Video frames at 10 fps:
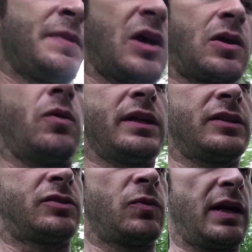
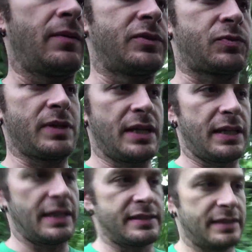according to what I was
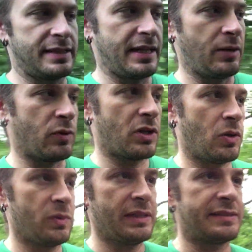reading, they said they would
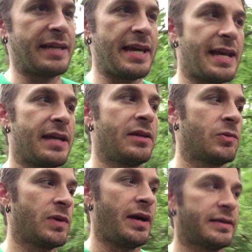only take the
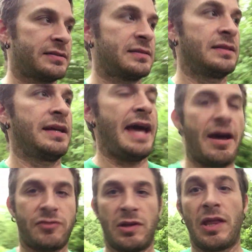rocks
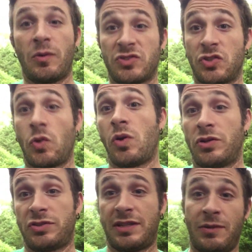after there was an
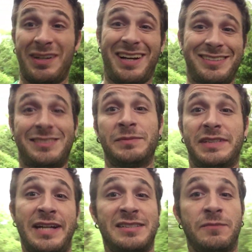order. So they would custom
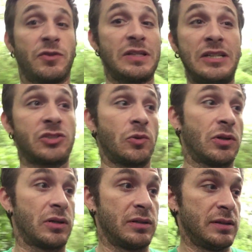size them for each order,